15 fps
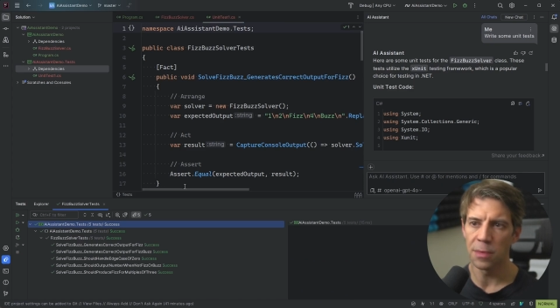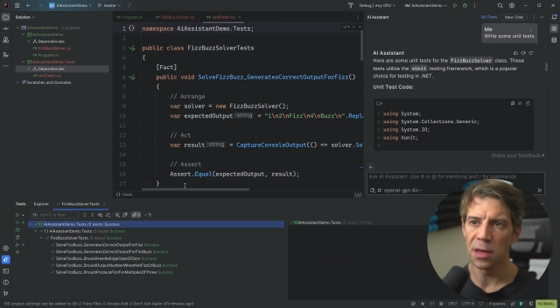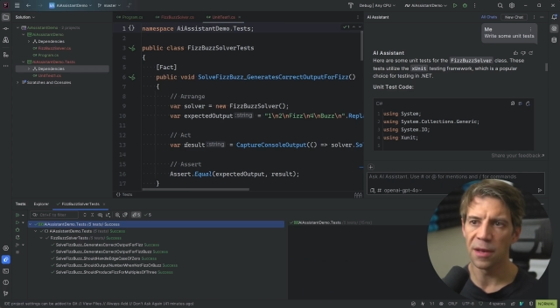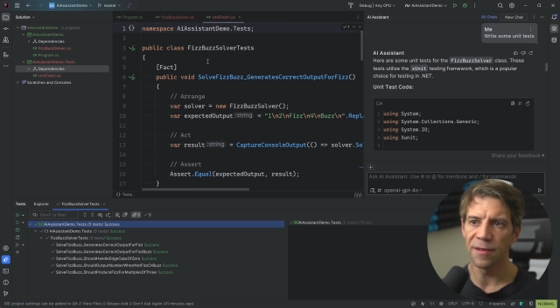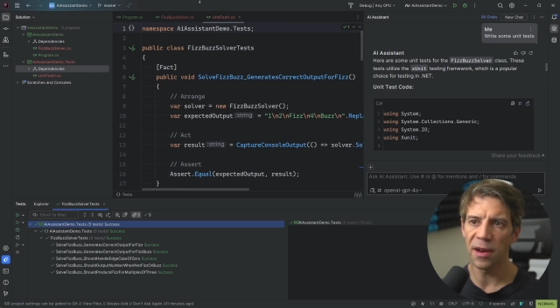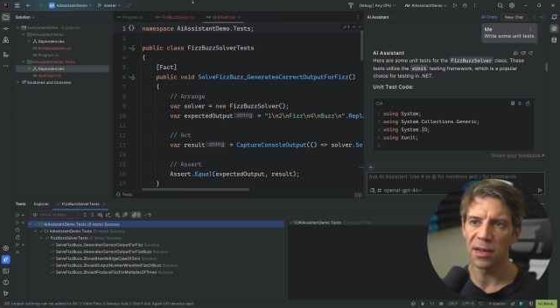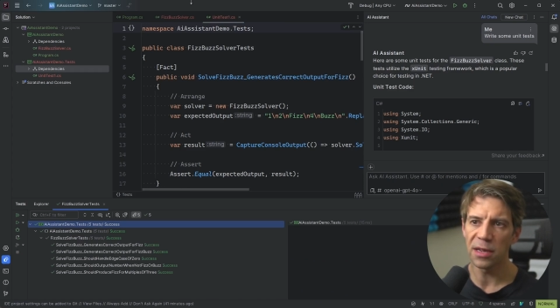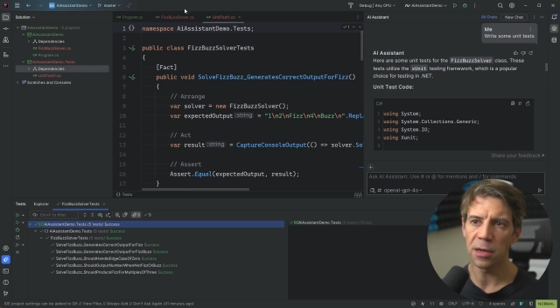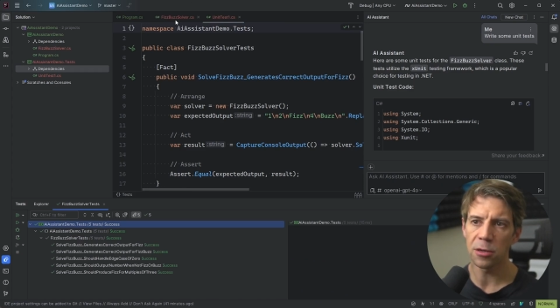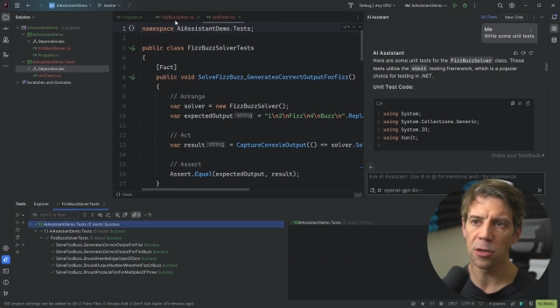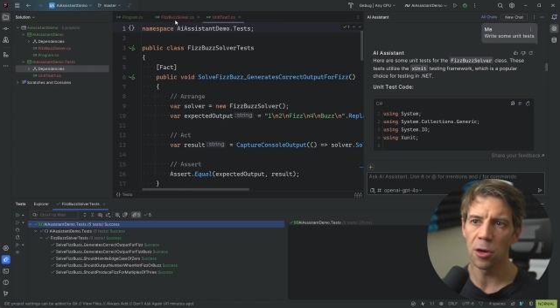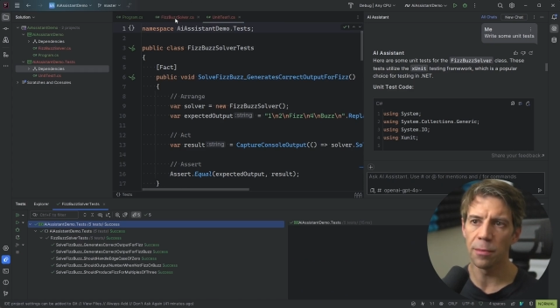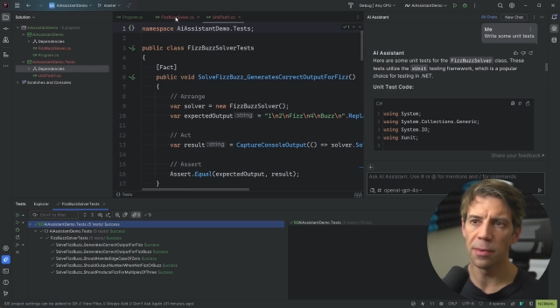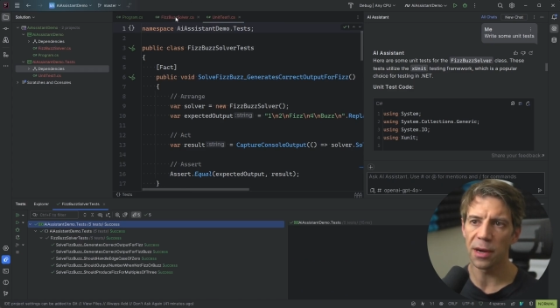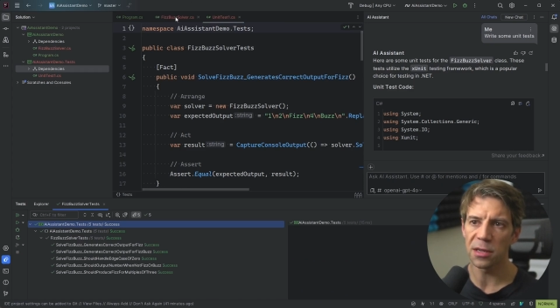If I now
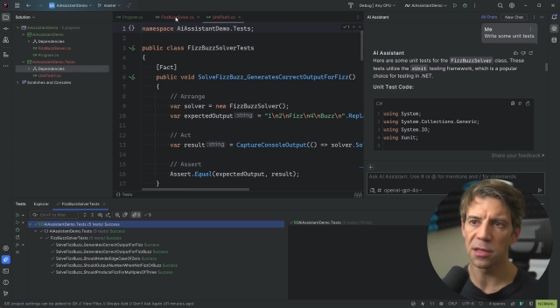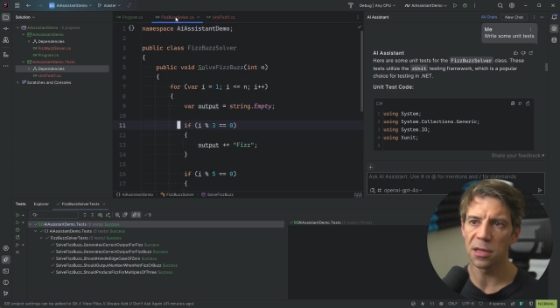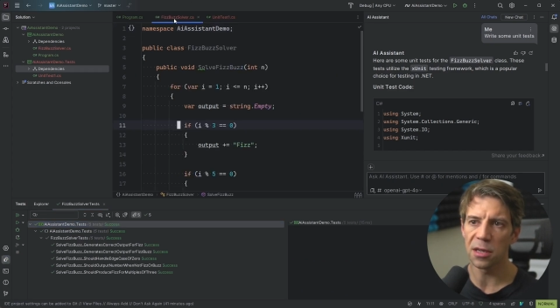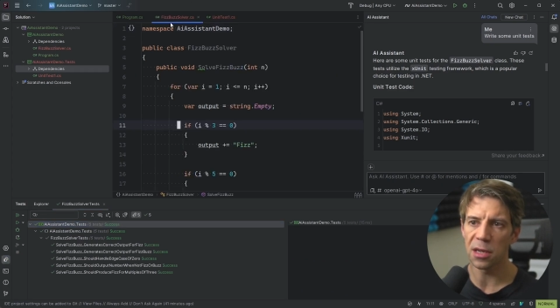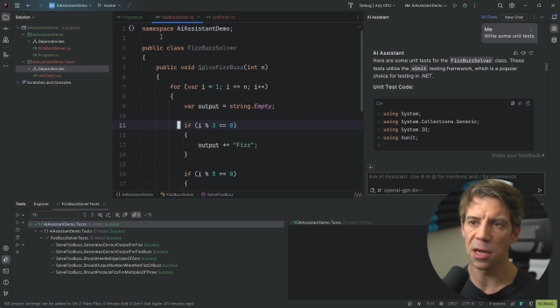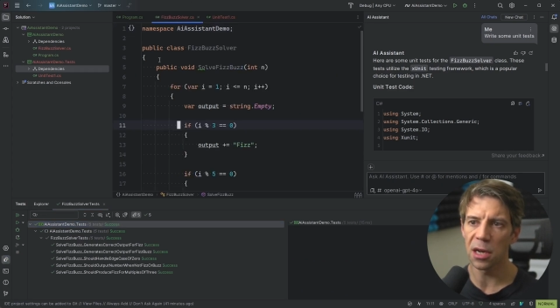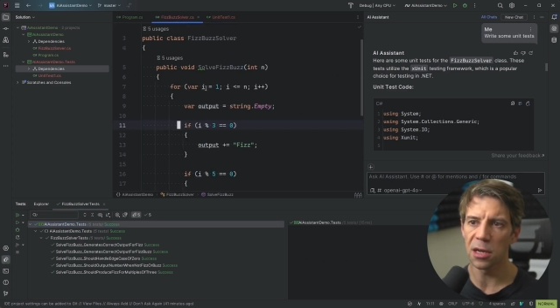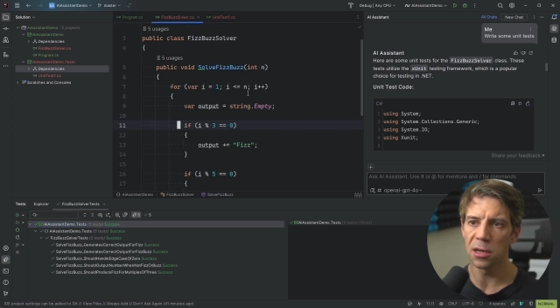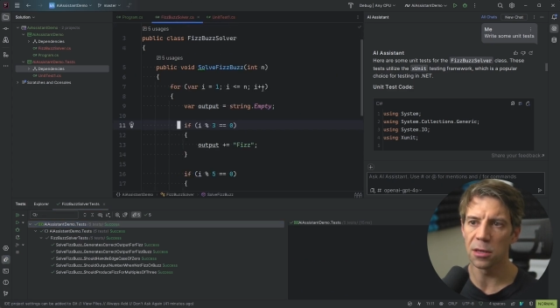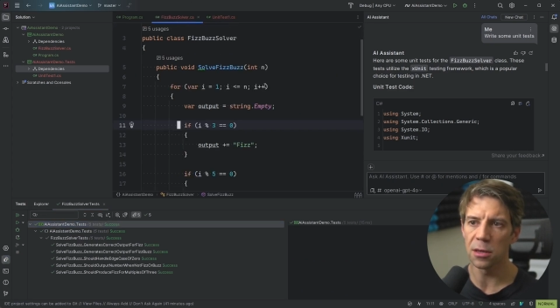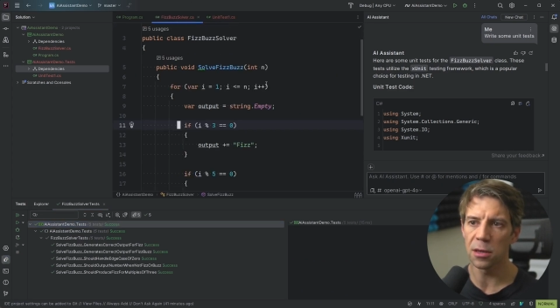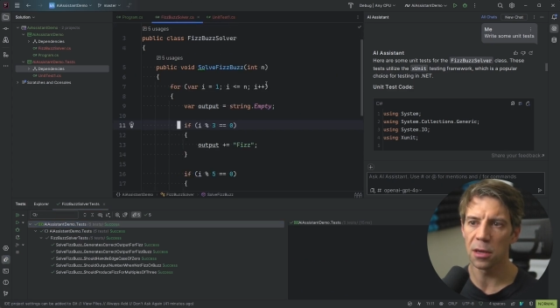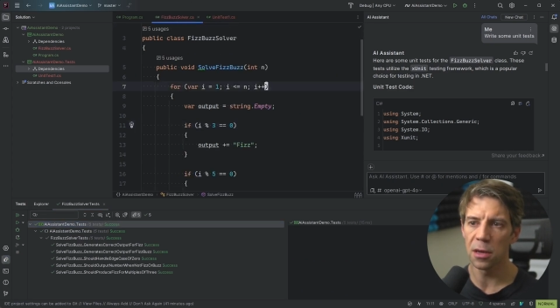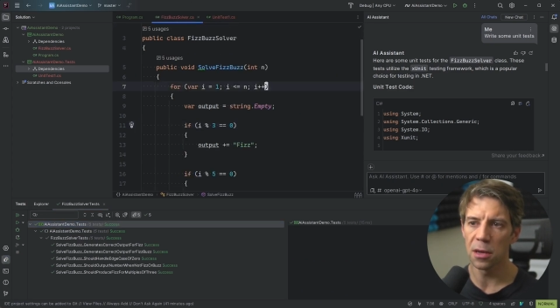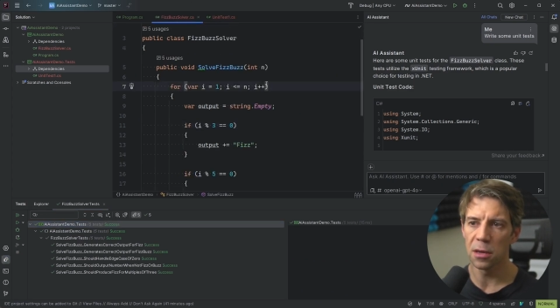go back to the code,
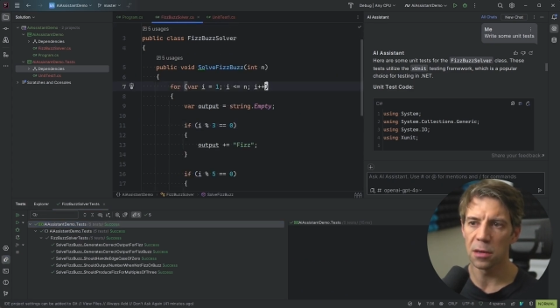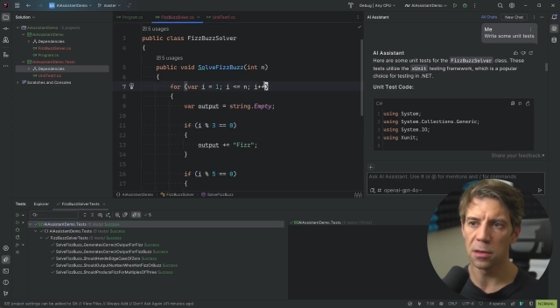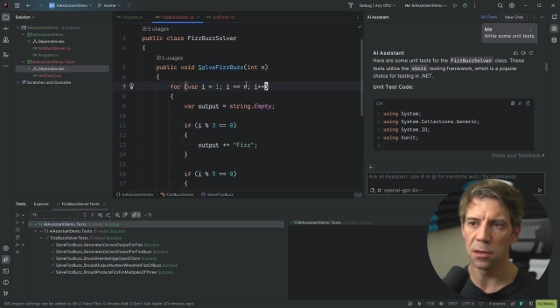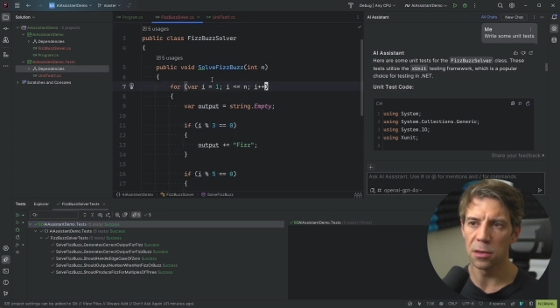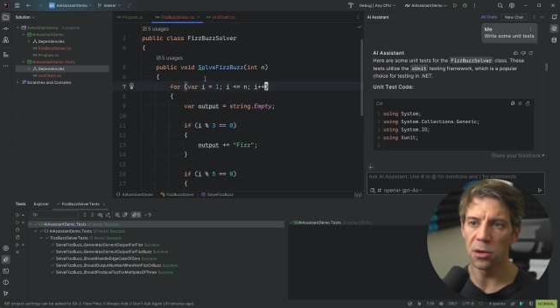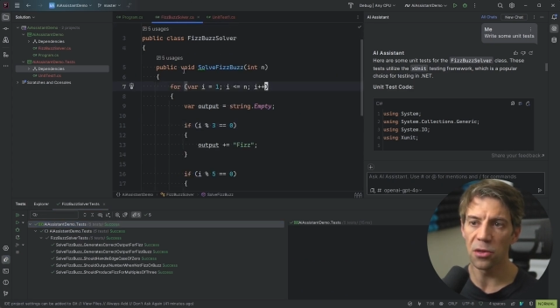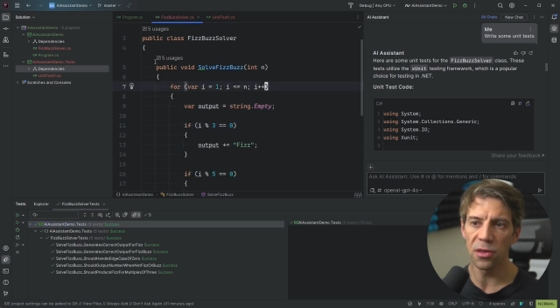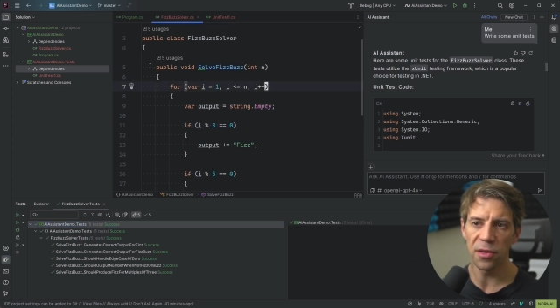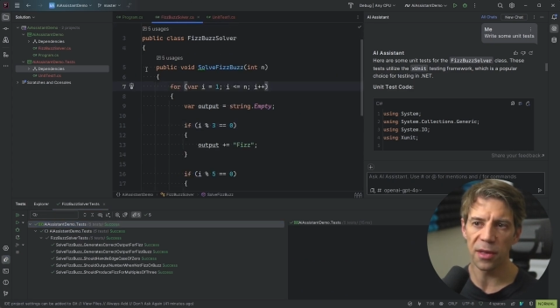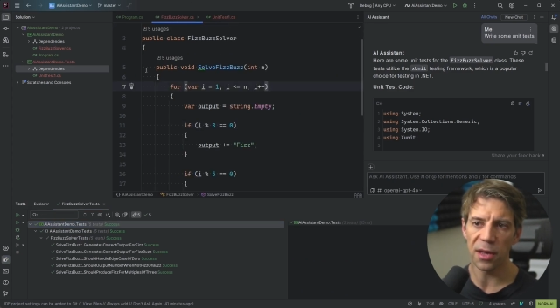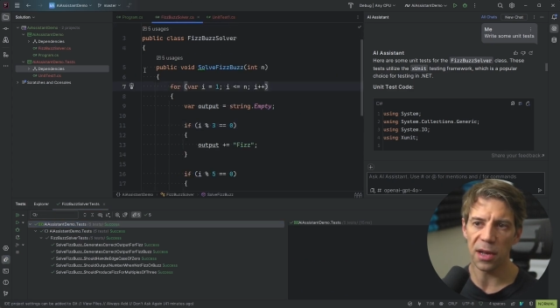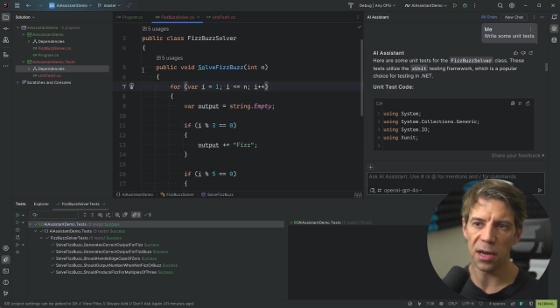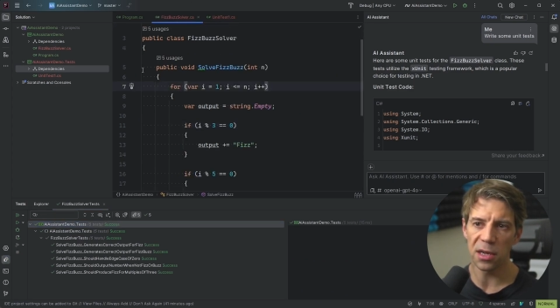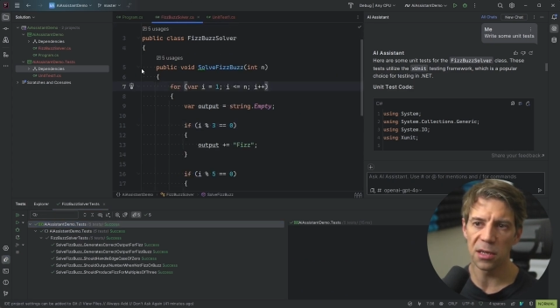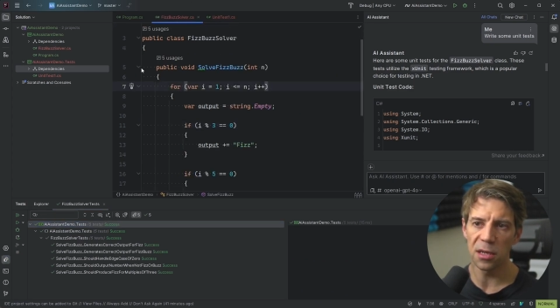another thing
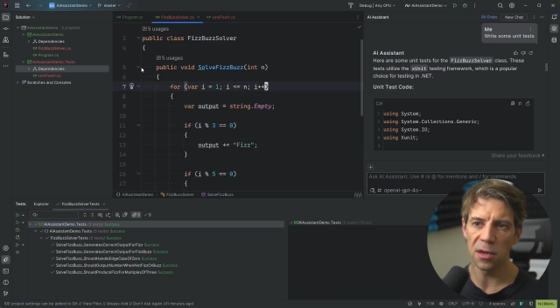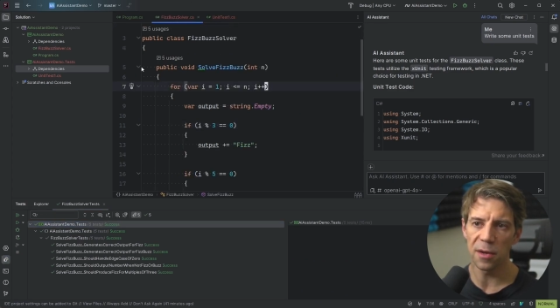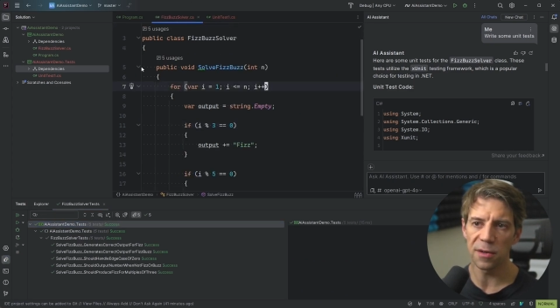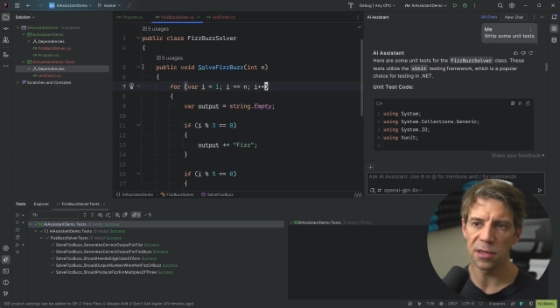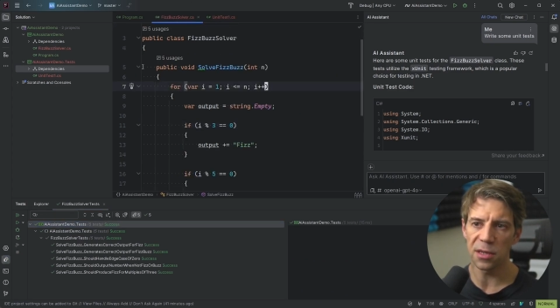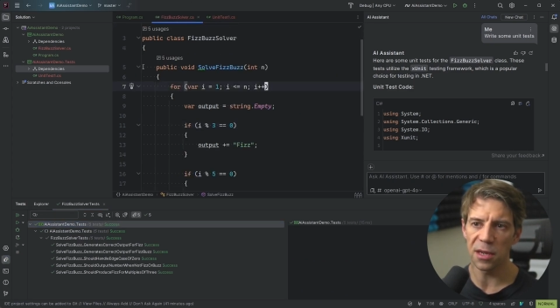I can do is